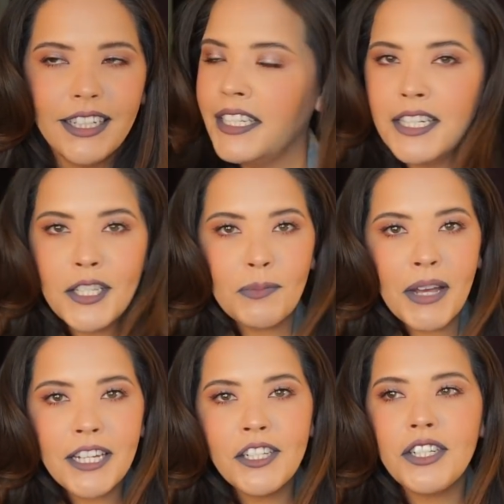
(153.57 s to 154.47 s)
It didn't
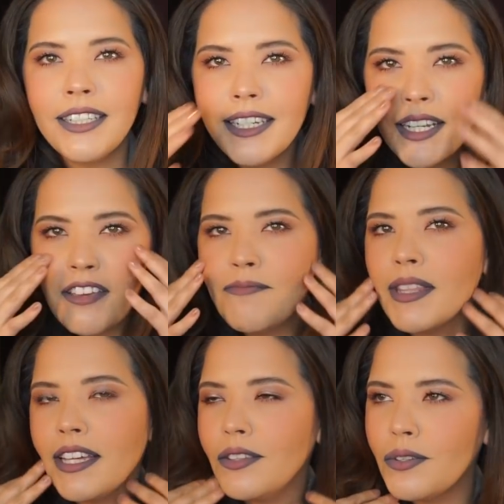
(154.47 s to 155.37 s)
smudge, it didn't give me
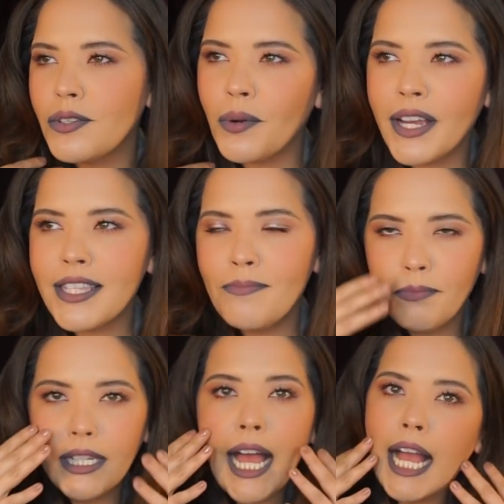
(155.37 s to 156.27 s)
like those crazy
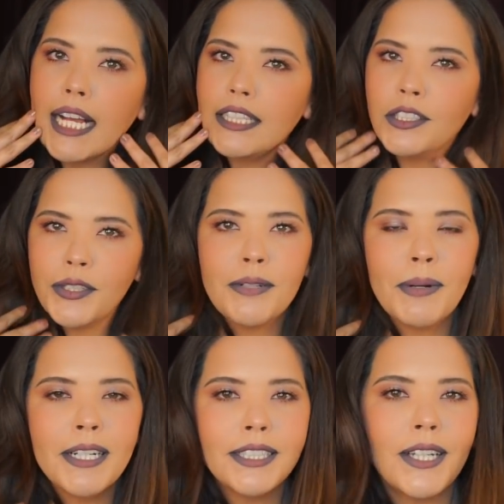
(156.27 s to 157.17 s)
black streak
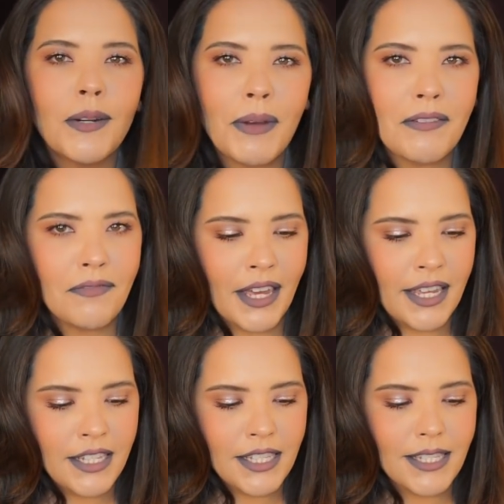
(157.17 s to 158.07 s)
marks on my
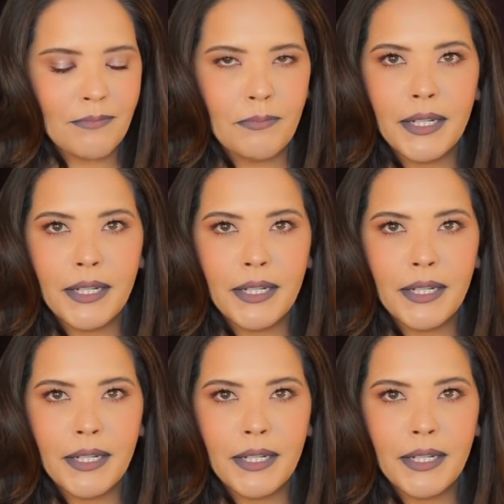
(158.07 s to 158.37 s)
face,